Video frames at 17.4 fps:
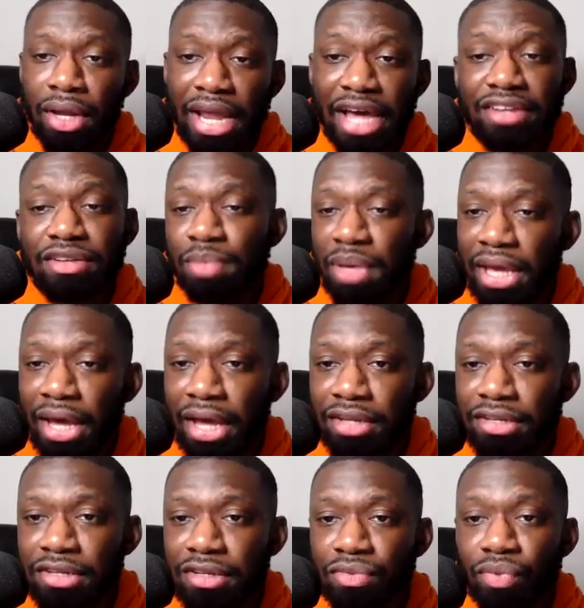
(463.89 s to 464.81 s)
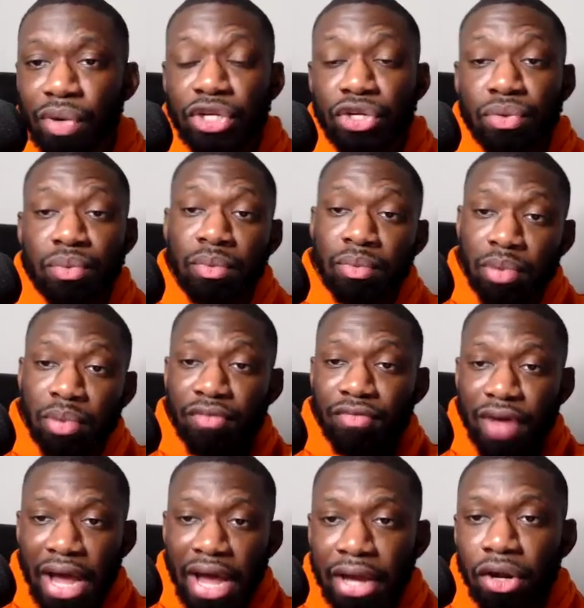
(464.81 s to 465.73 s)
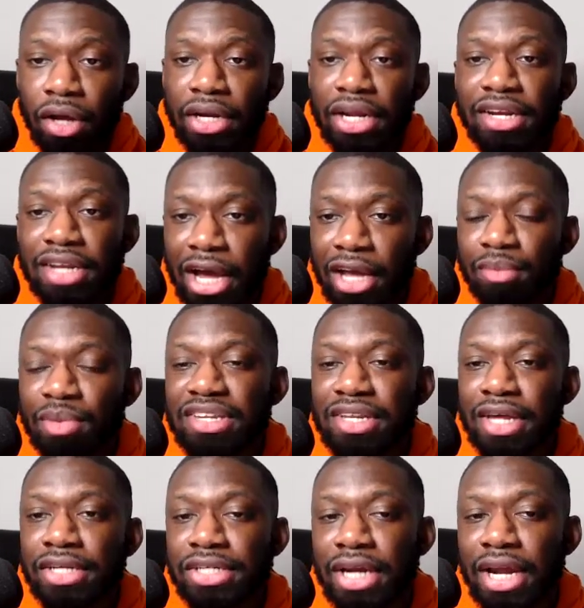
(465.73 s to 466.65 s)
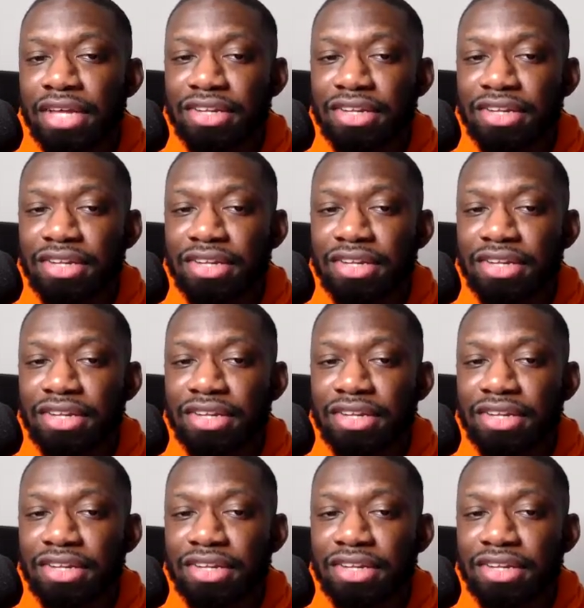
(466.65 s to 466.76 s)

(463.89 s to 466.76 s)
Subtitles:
that's BS when you provide all the documentation